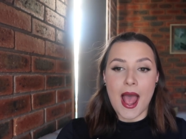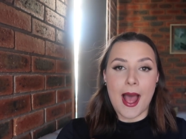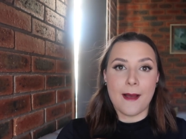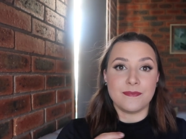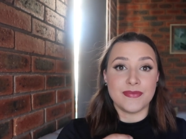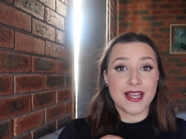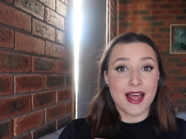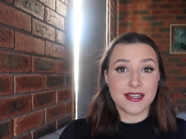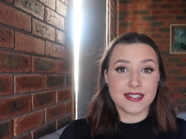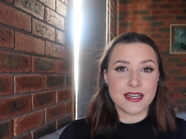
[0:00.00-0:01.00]
The
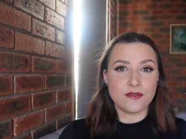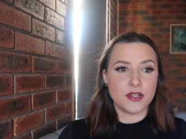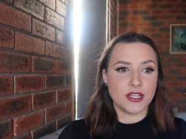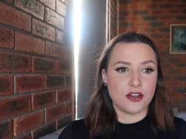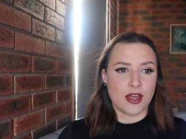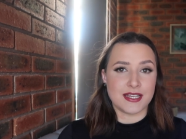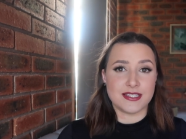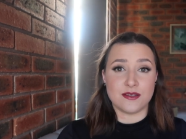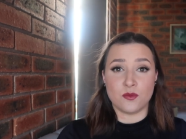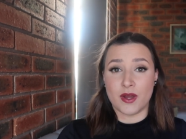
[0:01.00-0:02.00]
color stayed really
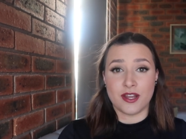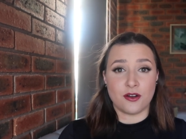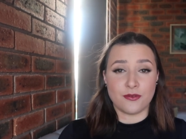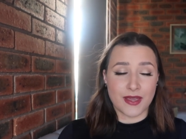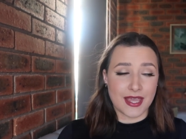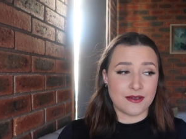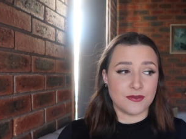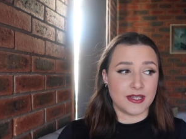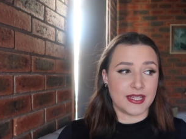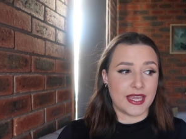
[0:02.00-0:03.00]
nice and wore off
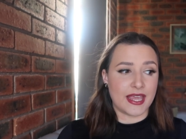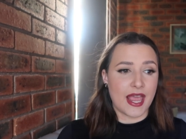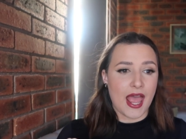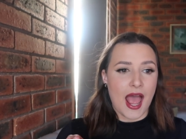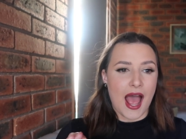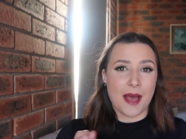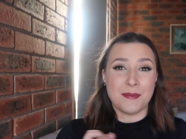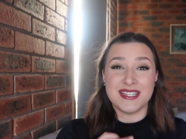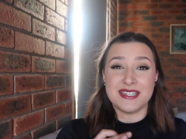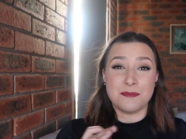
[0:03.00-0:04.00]
evenly.
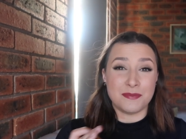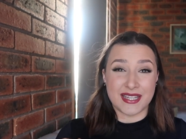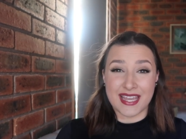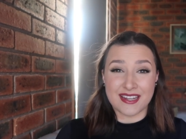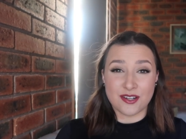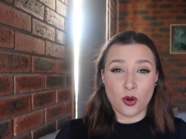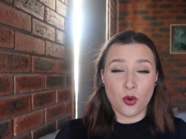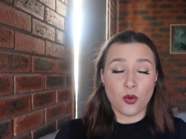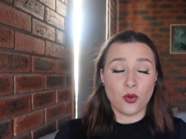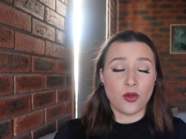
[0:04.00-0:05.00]
It didn't bleed at
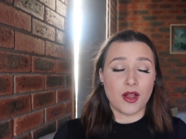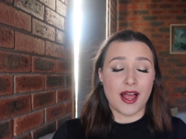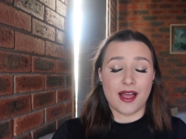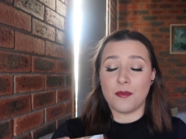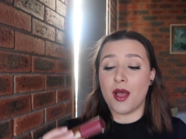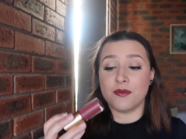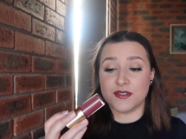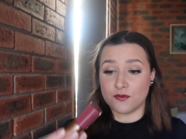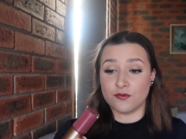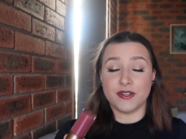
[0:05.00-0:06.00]
all. I
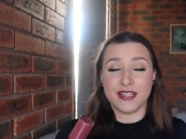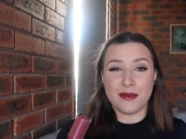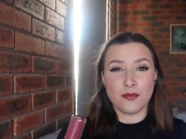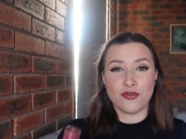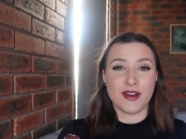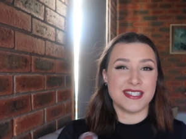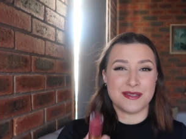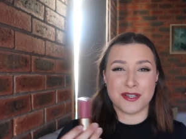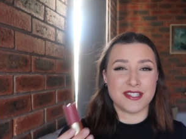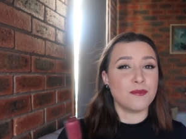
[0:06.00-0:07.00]
was really
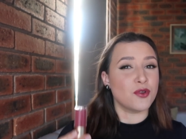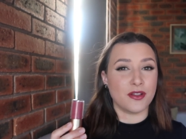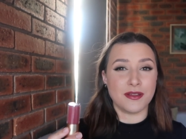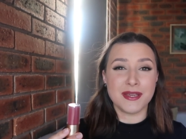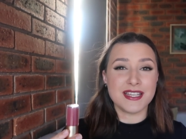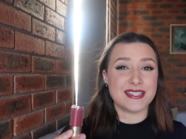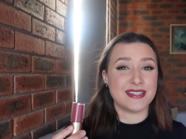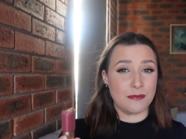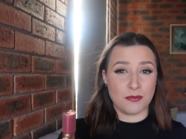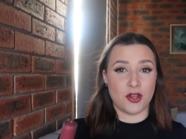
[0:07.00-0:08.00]
impressed because I'm not the biggest
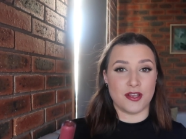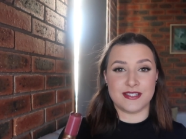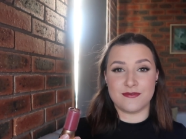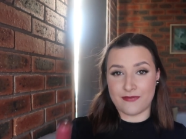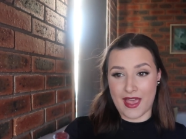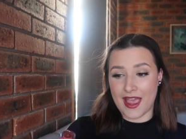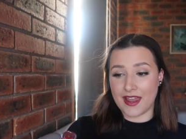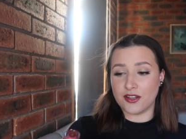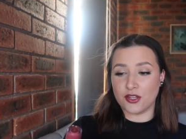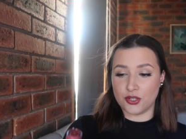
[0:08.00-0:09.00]
lip gloss
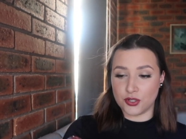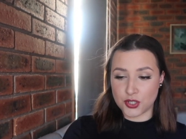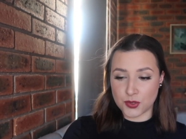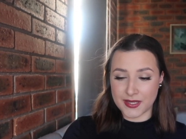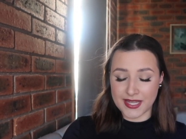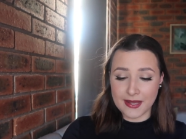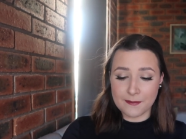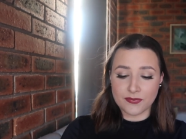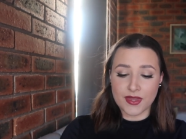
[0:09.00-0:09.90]
fan usually.